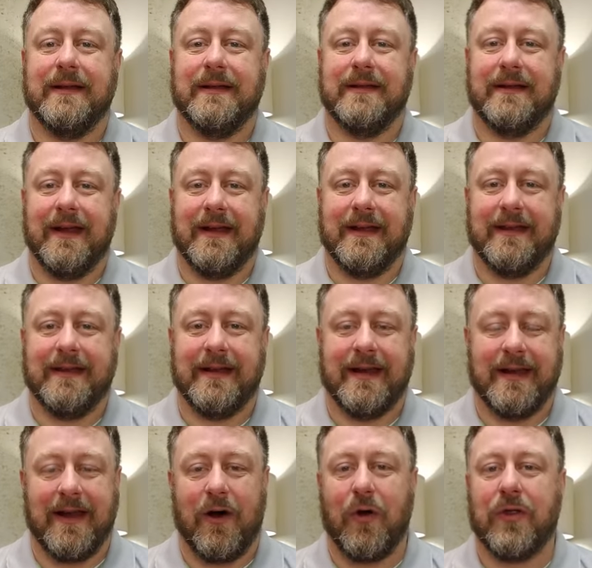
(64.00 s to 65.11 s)
and, and,
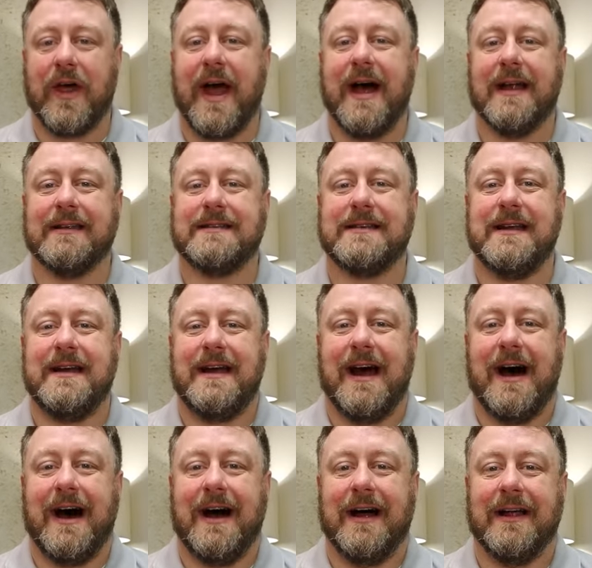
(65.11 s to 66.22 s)
and all that
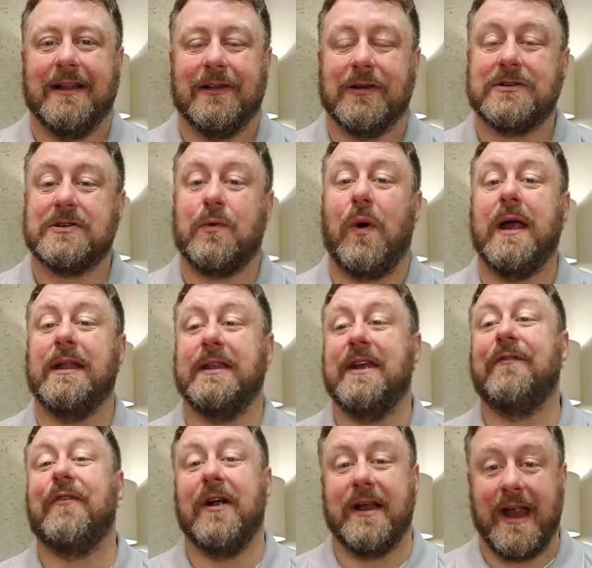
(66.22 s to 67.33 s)
uh, looks quite
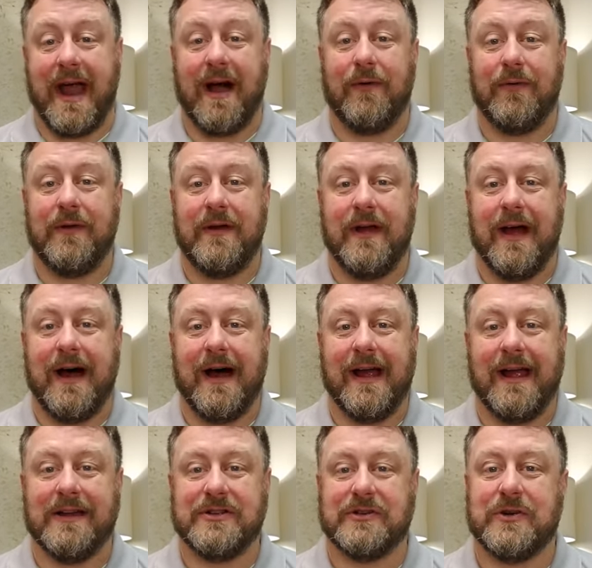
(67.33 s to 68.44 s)
different now. Uh,
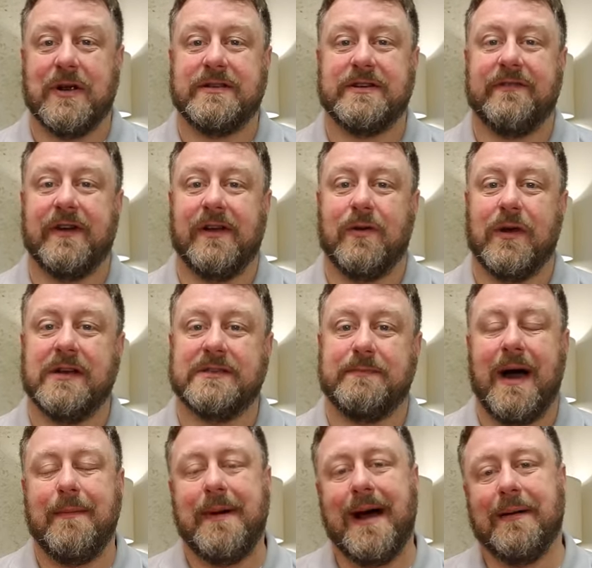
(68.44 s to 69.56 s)
interest rates have increased
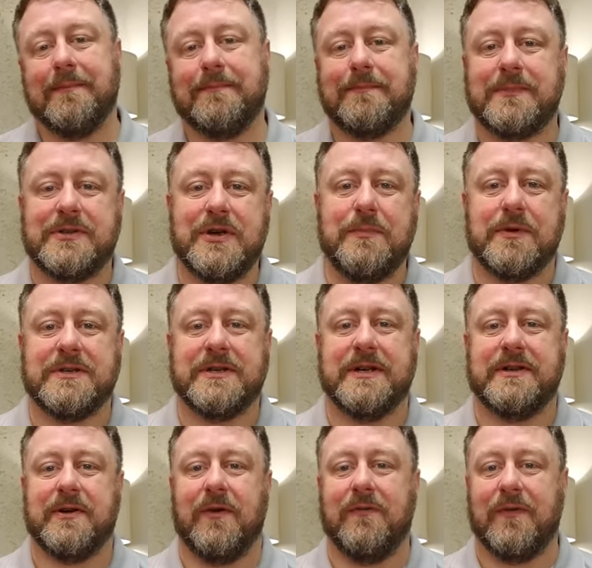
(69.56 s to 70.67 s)
by about two
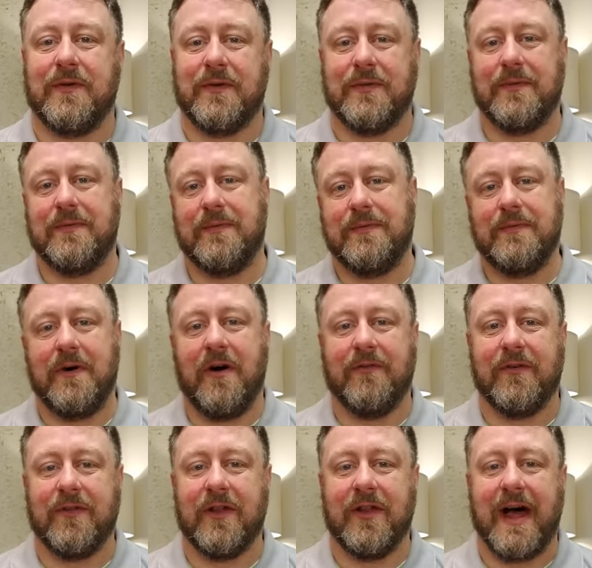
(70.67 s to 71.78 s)
percent over
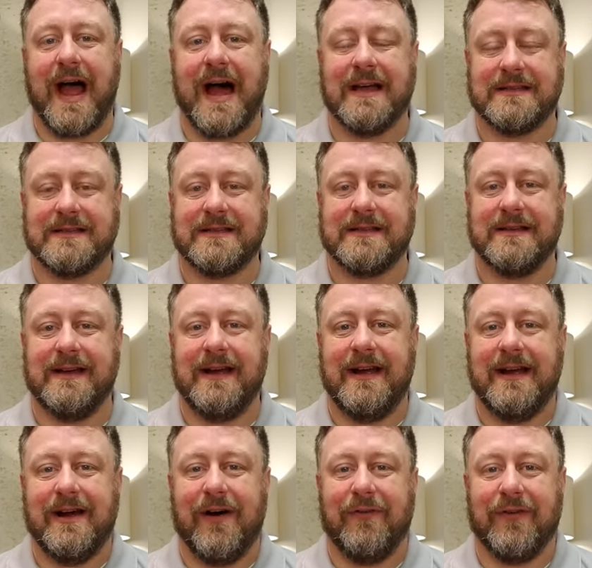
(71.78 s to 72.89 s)
over the last
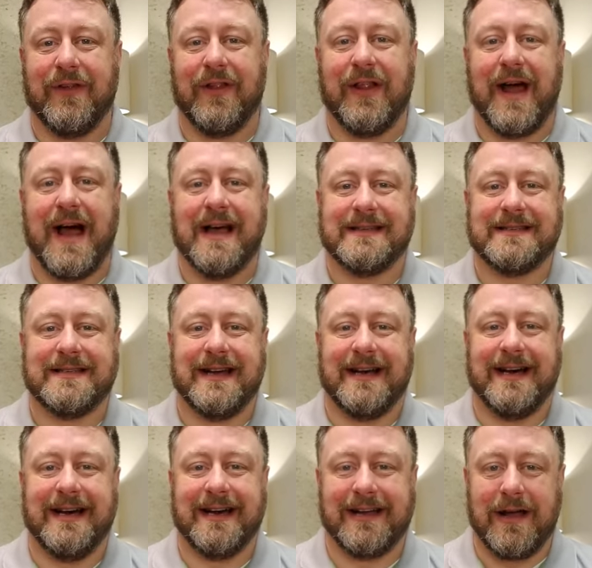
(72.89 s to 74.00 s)
over the last
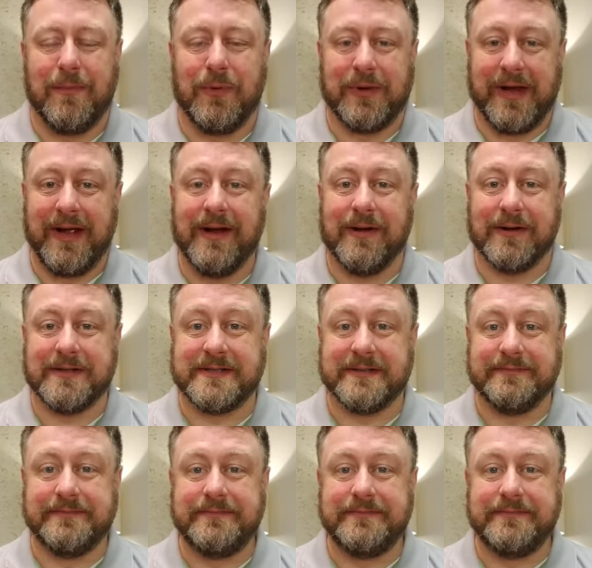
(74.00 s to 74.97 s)
uh, couple years,